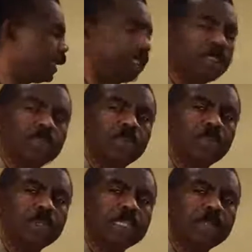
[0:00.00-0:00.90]
these
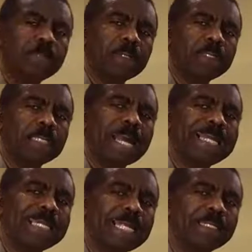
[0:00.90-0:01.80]
two symbols
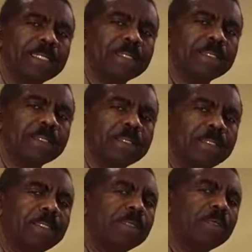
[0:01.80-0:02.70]
identical,
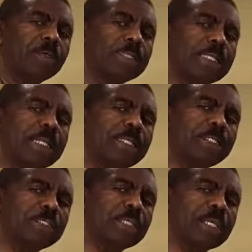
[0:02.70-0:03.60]
you see that the
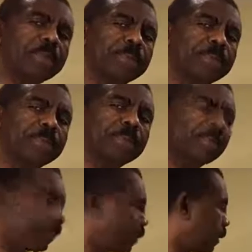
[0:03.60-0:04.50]
shape,
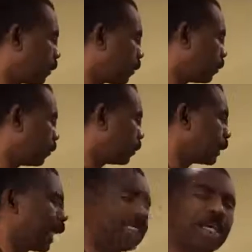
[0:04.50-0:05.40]
the two
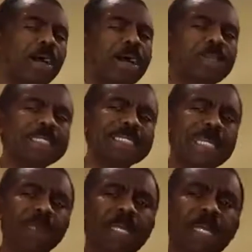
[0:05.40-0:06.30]
sides are the
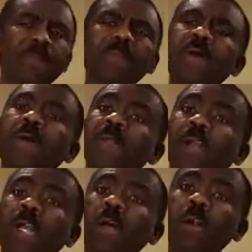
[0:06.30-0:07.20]
same length or
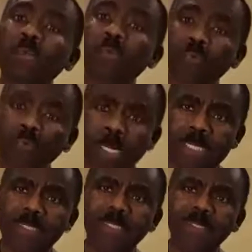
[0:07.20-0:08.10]
they're
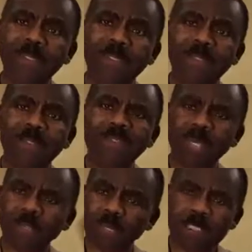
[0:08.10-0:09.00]
congruent.
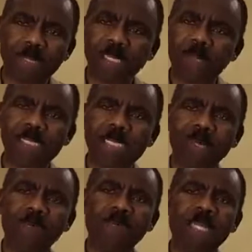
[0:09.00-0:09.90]
We're not going to spend a lot of
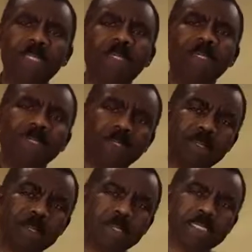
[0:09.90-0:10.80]
time on that.
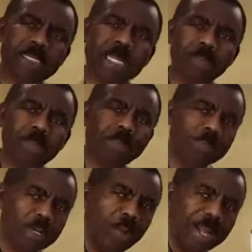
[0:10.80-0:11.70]
They're the same, but
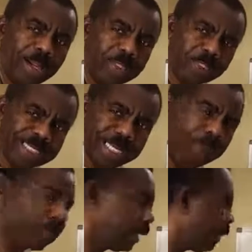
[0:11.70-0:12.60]
for now, I'll just
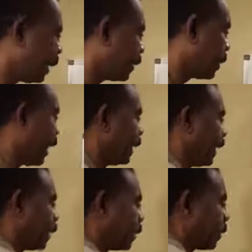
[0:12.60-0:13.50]
label them as
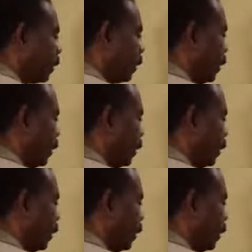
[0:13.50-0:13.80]
identical.